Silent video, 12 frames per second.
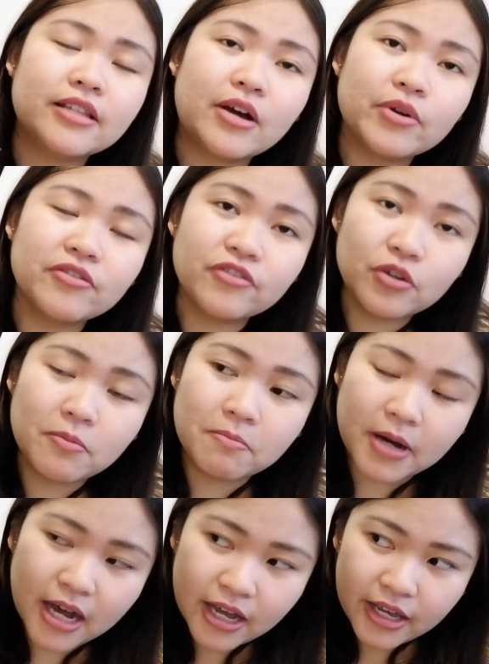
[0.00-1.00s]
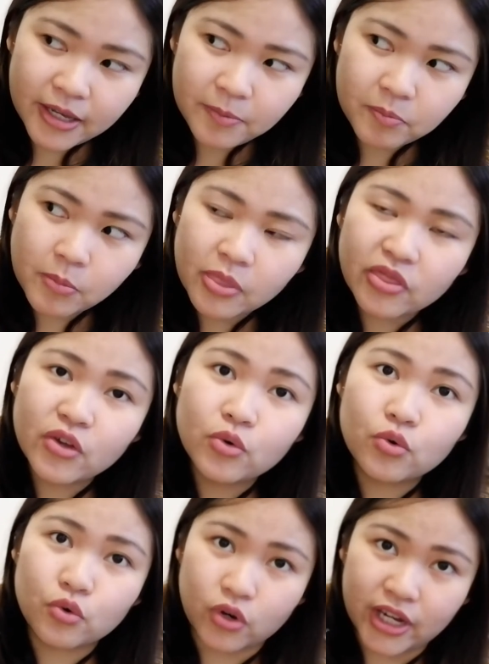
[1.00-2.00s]
Now, if you buy the
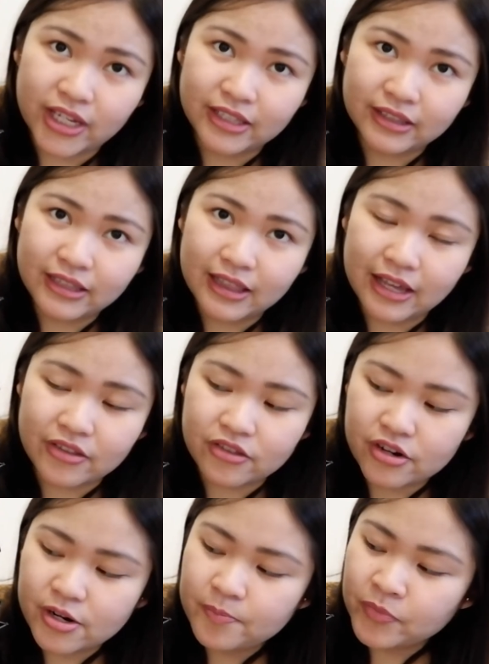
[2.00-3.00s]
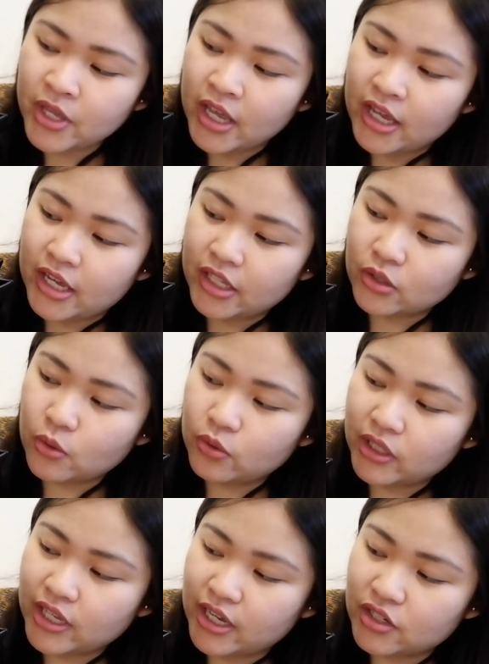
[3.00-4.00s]
grain leather, it
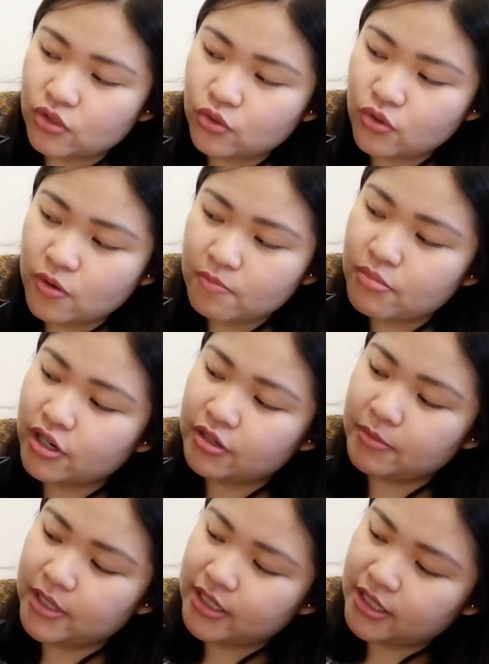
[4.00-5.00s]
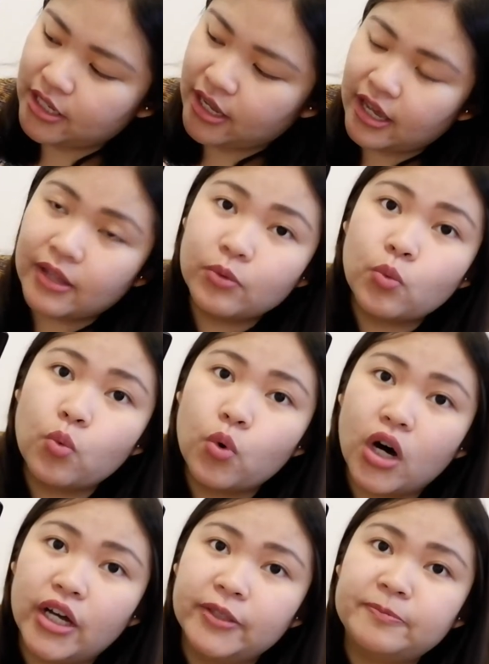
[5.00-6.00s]
only has two compartments and
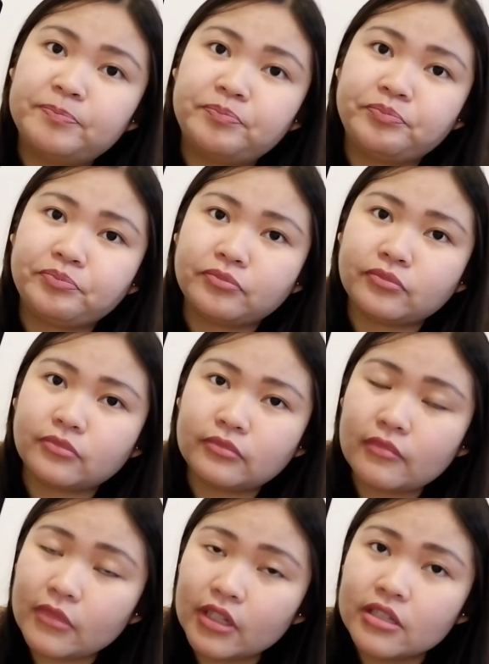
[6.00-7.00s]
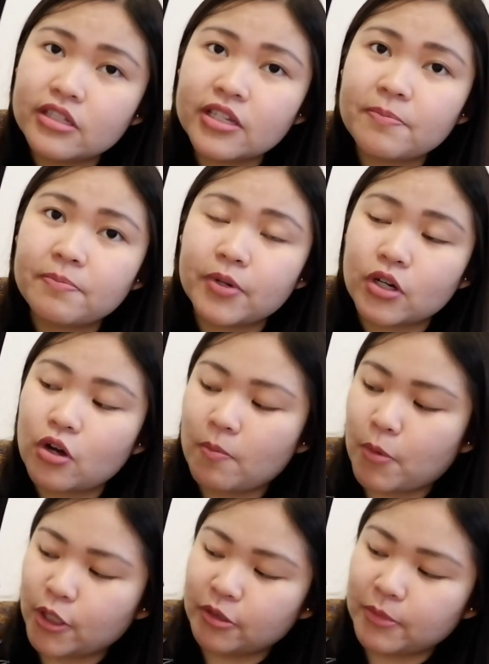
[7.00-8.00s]
one zip
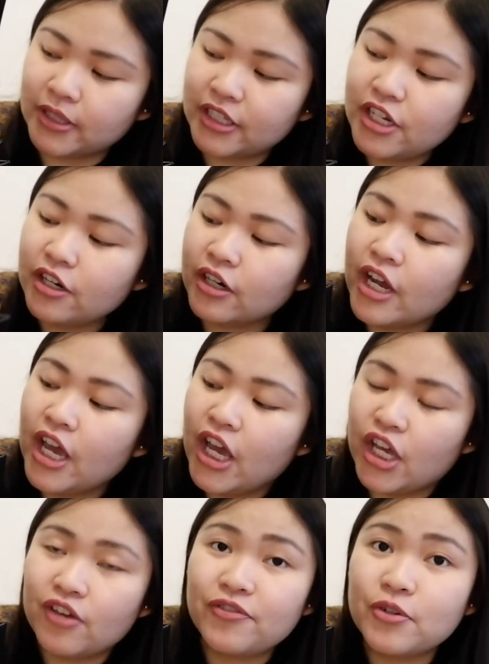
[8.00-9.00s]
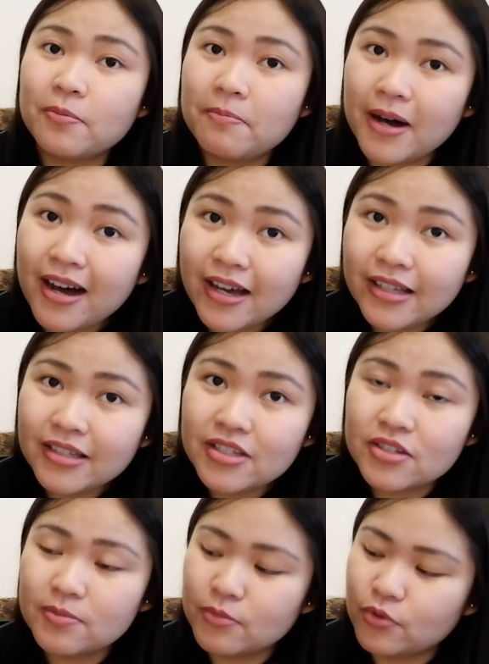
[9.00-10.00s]
compartment here. If you buy the
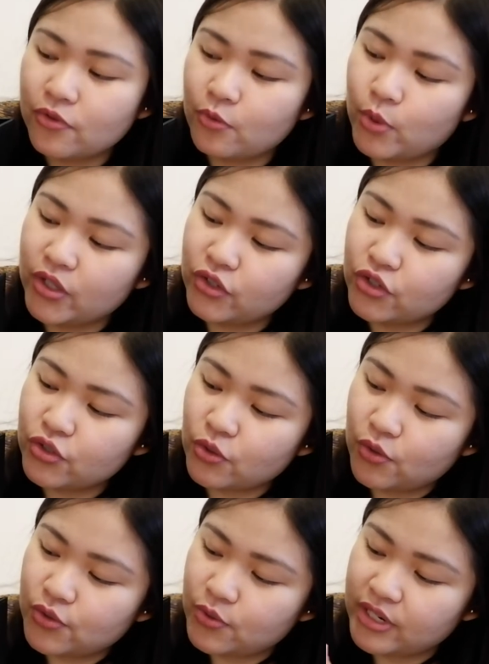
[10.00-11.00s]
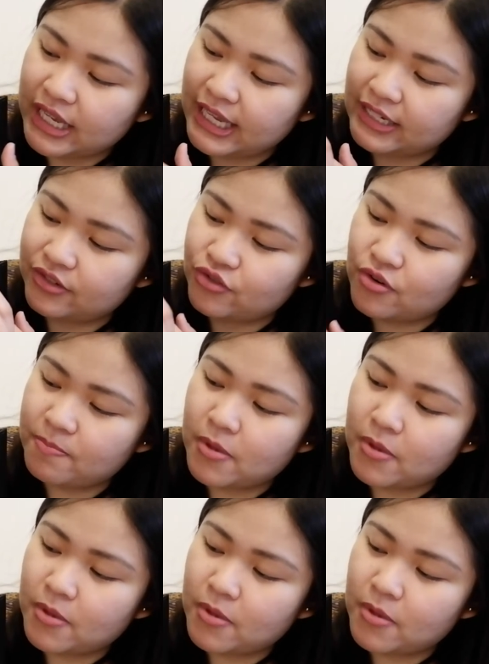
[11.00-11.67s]
smooth one, there's also an extra